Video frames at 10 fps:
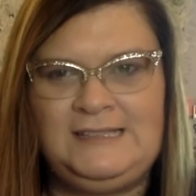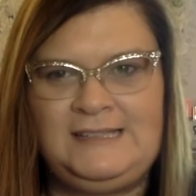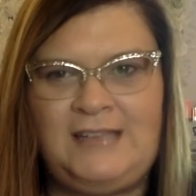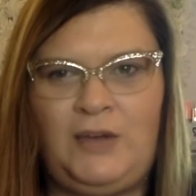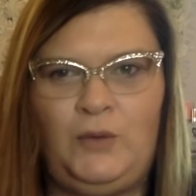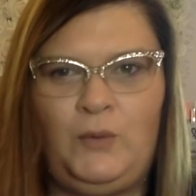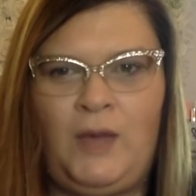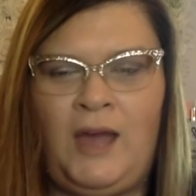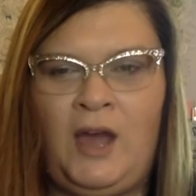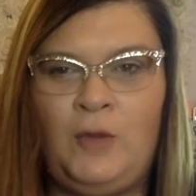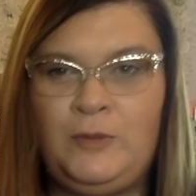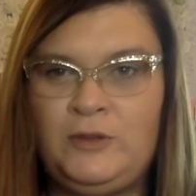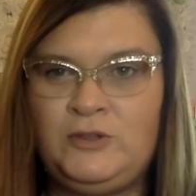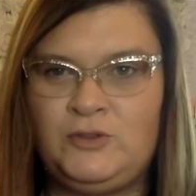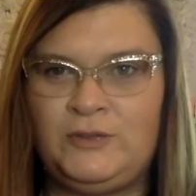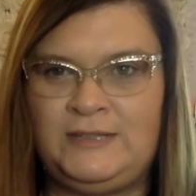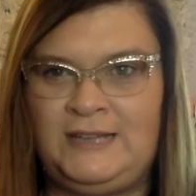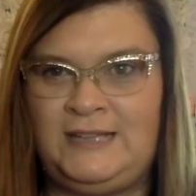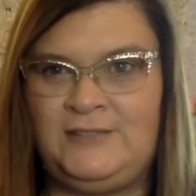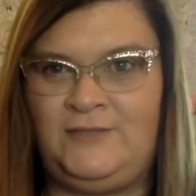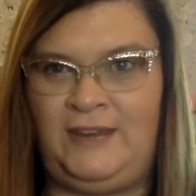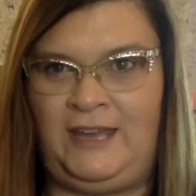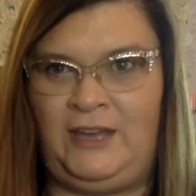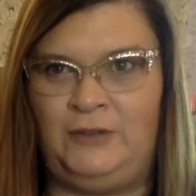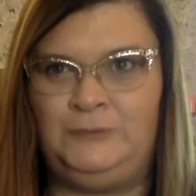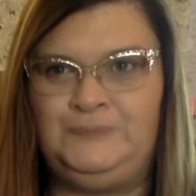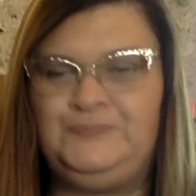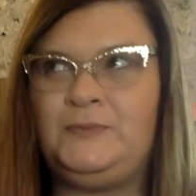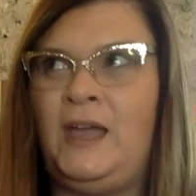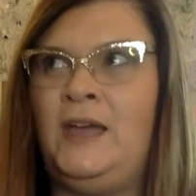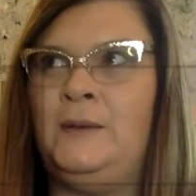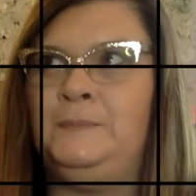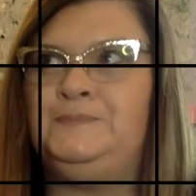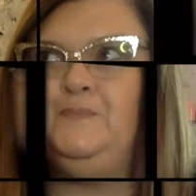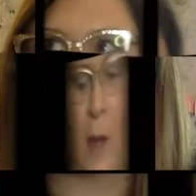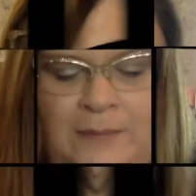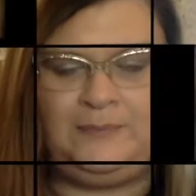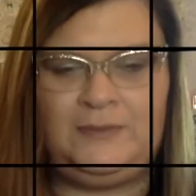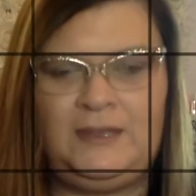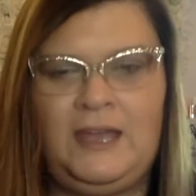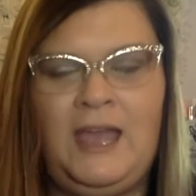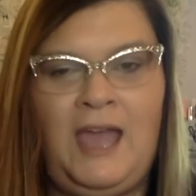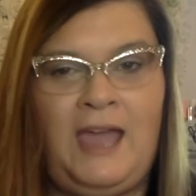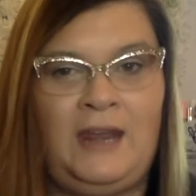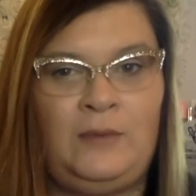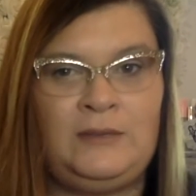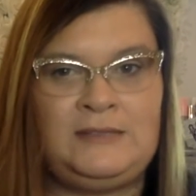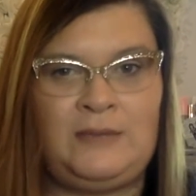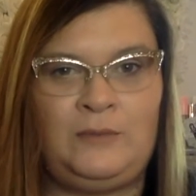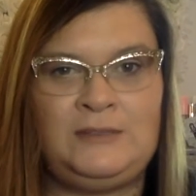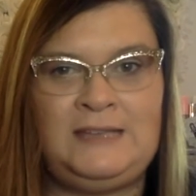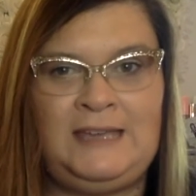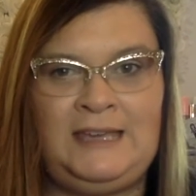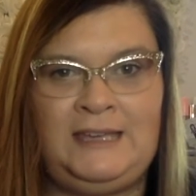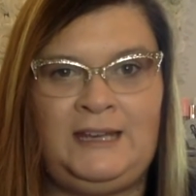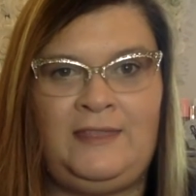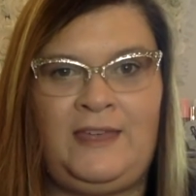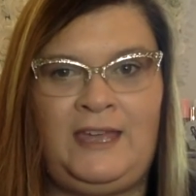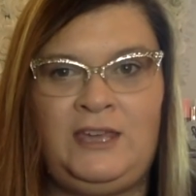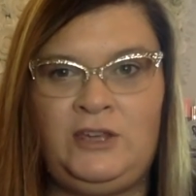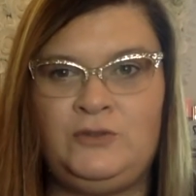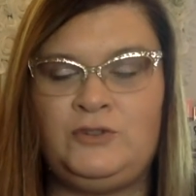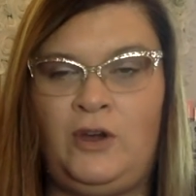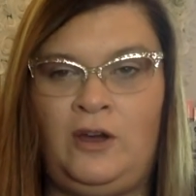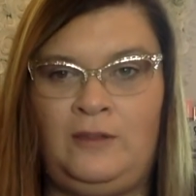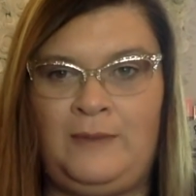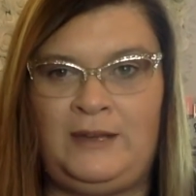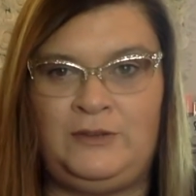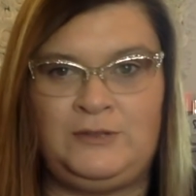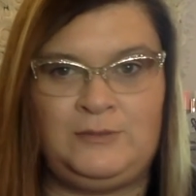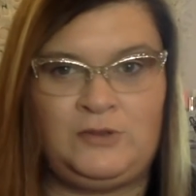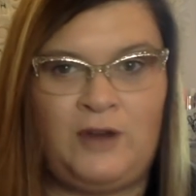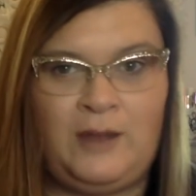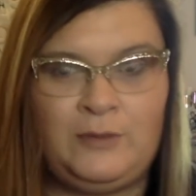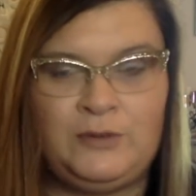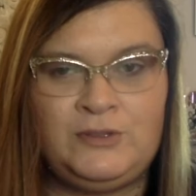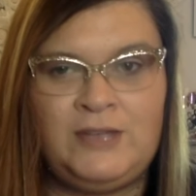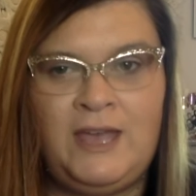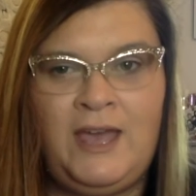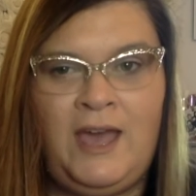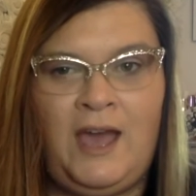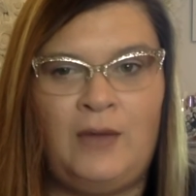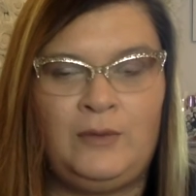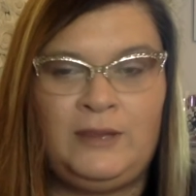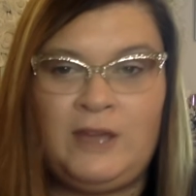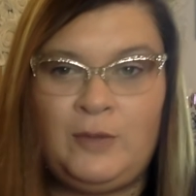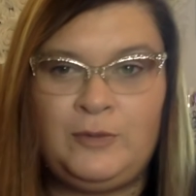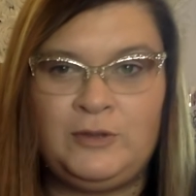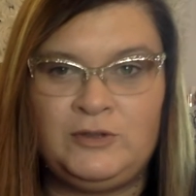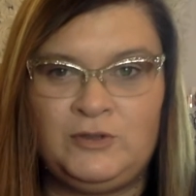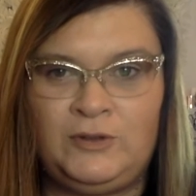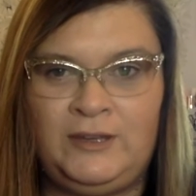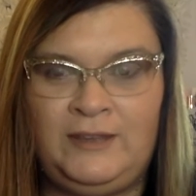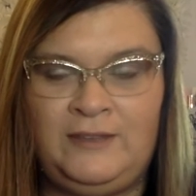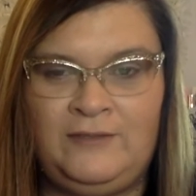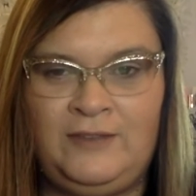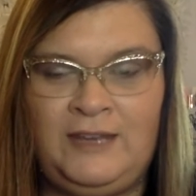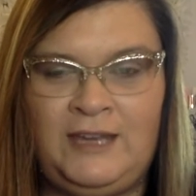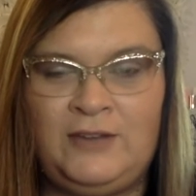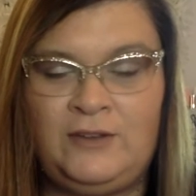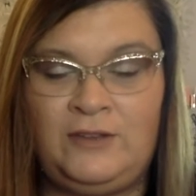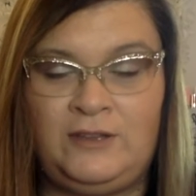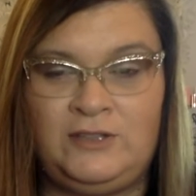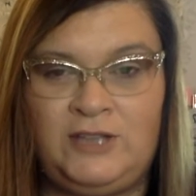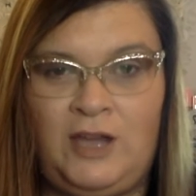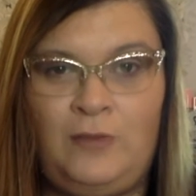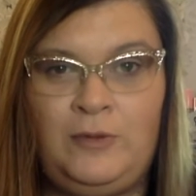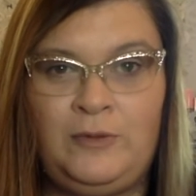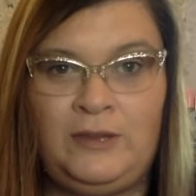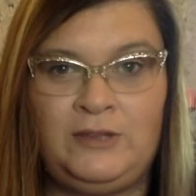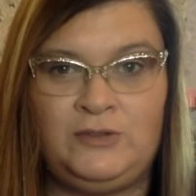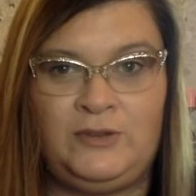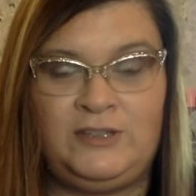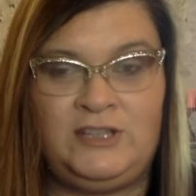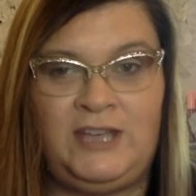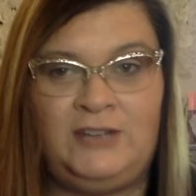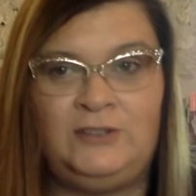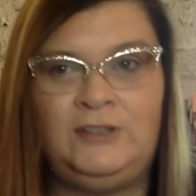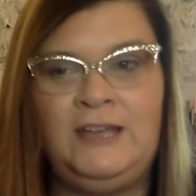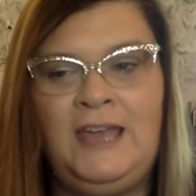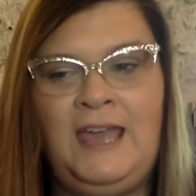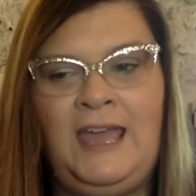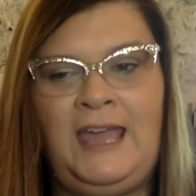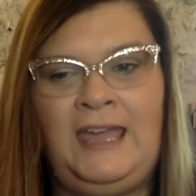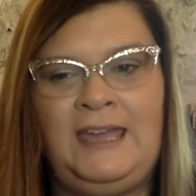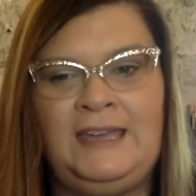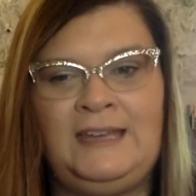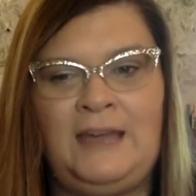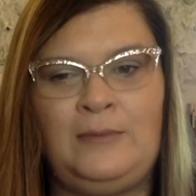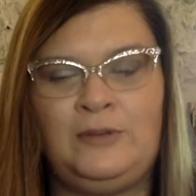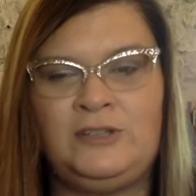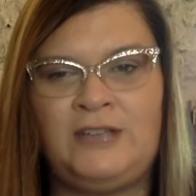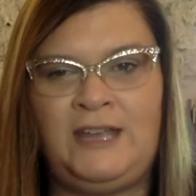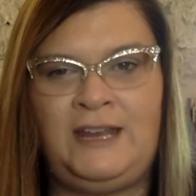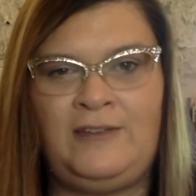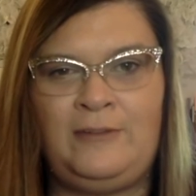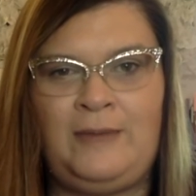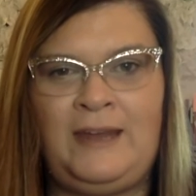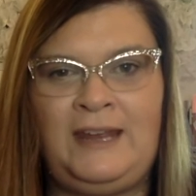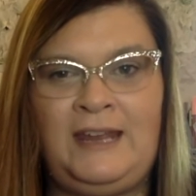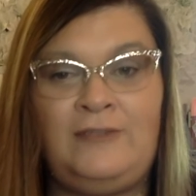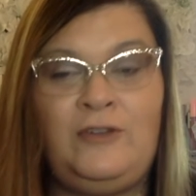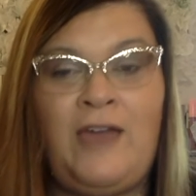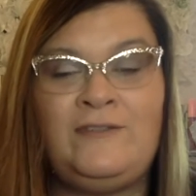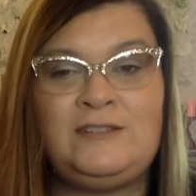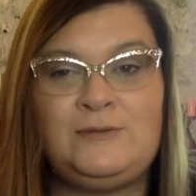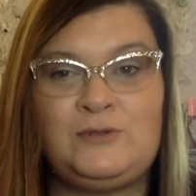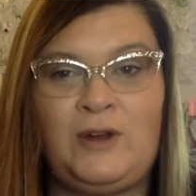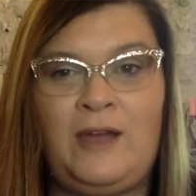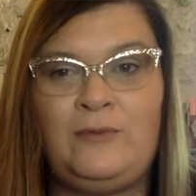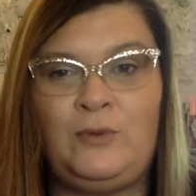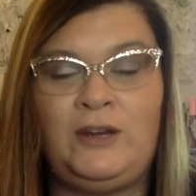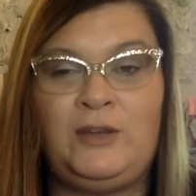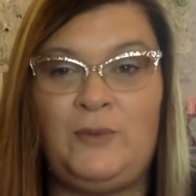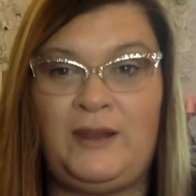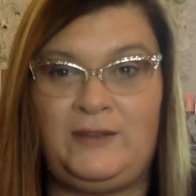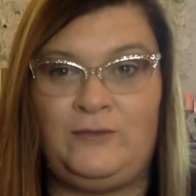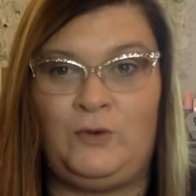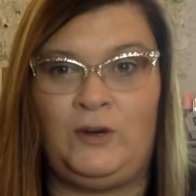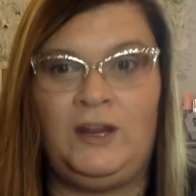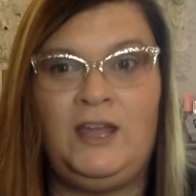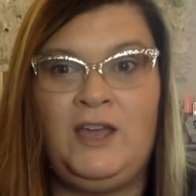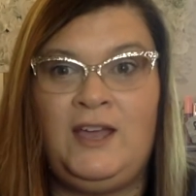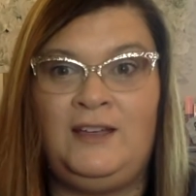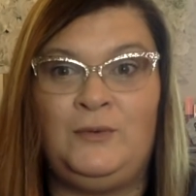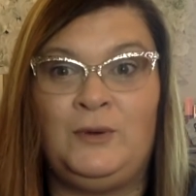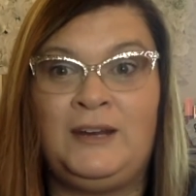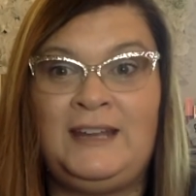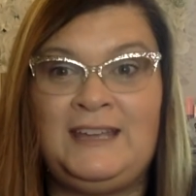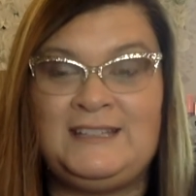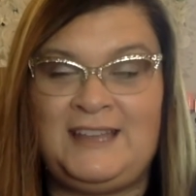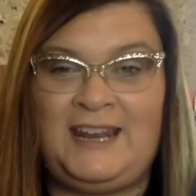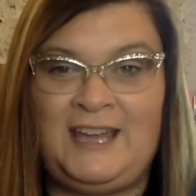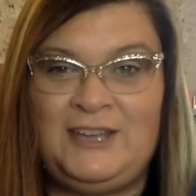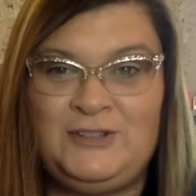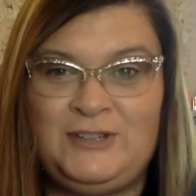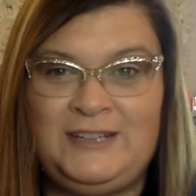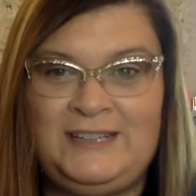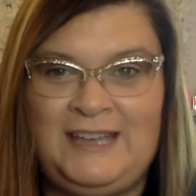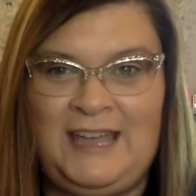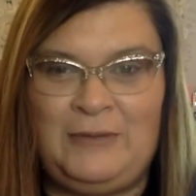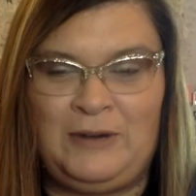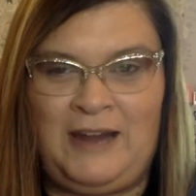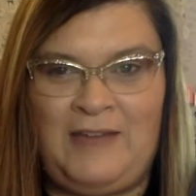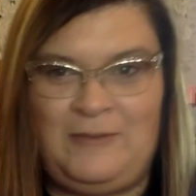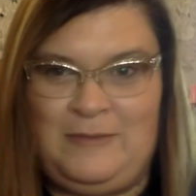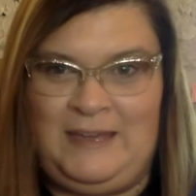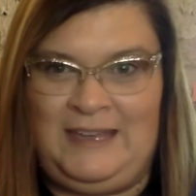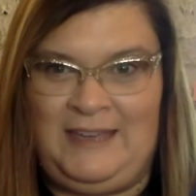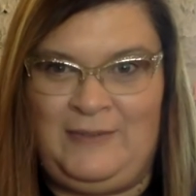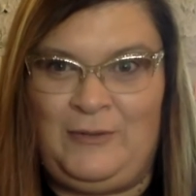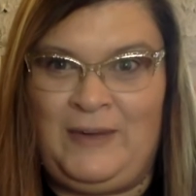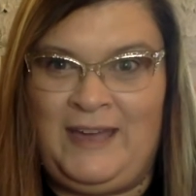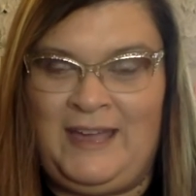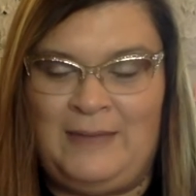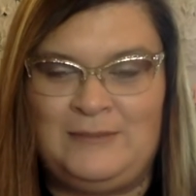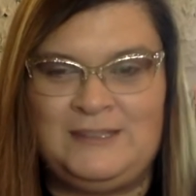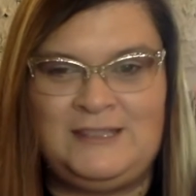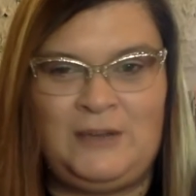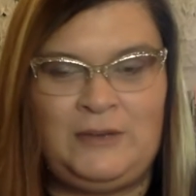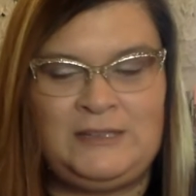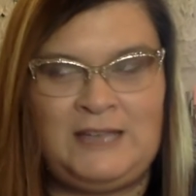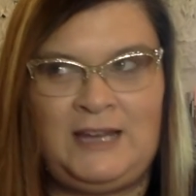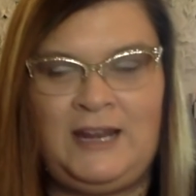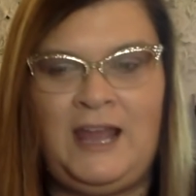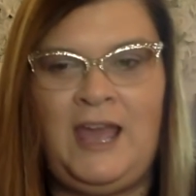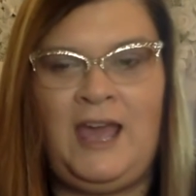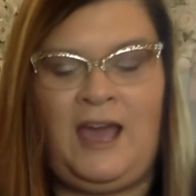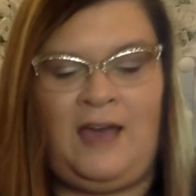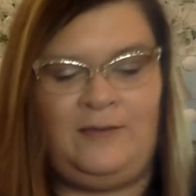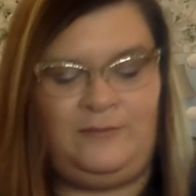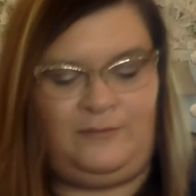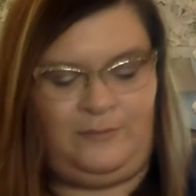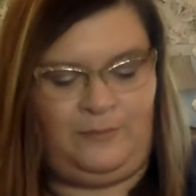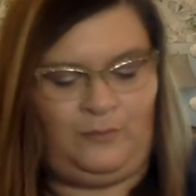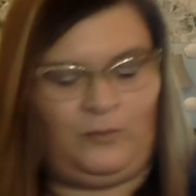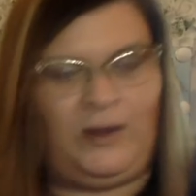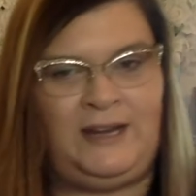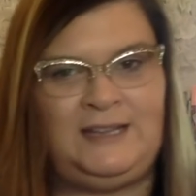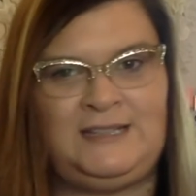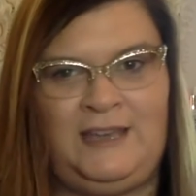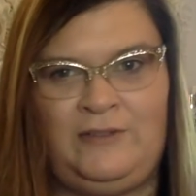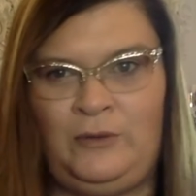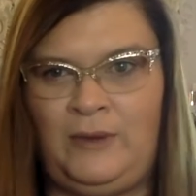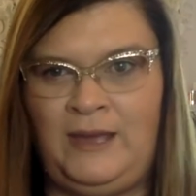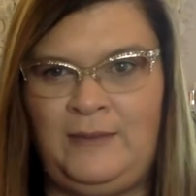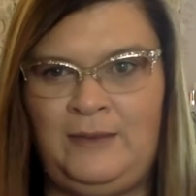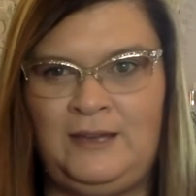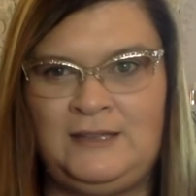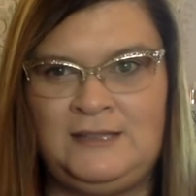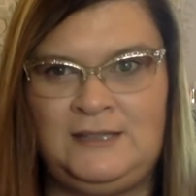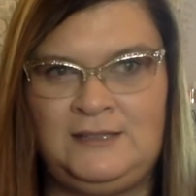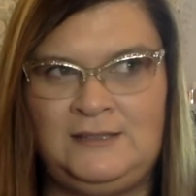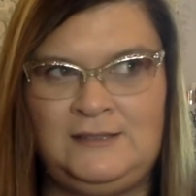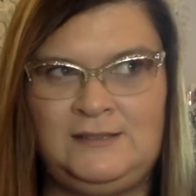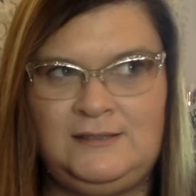so I hope you enjoyed today's video. Um, okay. And I want to say once again, thank you to all my new subscribers. I really hope you enjoy the video. The I hope you really enjoy the channel, and I appreciate everybody. And if you haven't subscribed, what are you waiting for? We're gonna get to that hundred, and we're gonna have a big giveaway. I'm so excited. I'm ready to give it away because it is